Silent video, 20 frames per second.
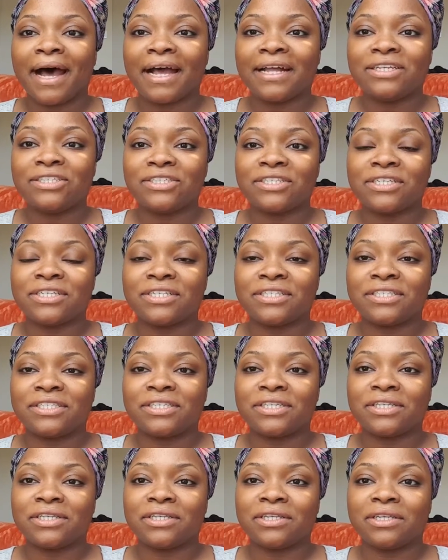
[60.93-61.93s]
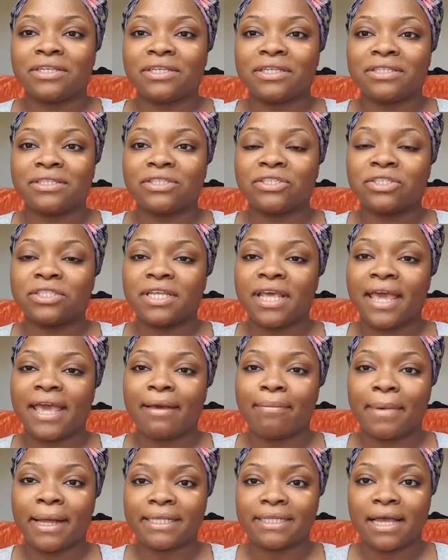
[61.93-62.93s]
I just
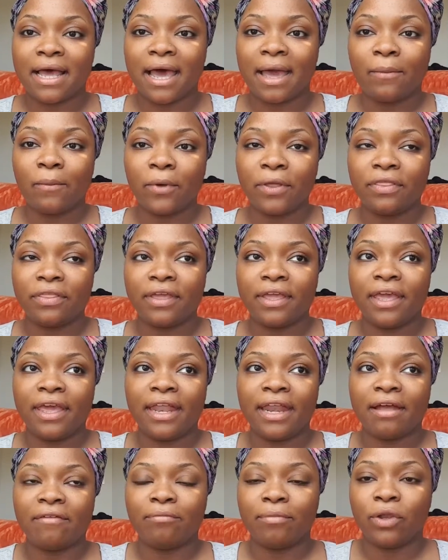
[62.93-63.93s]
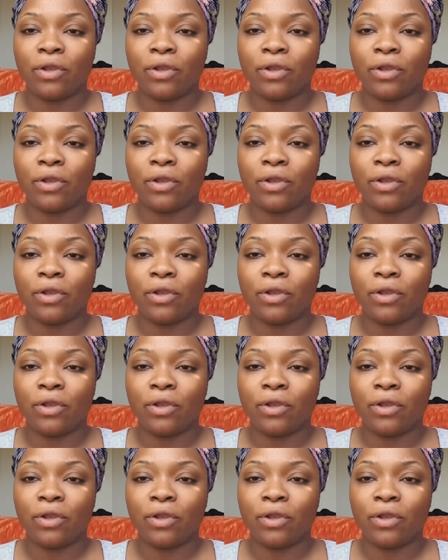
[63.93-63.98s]
take my time with it, and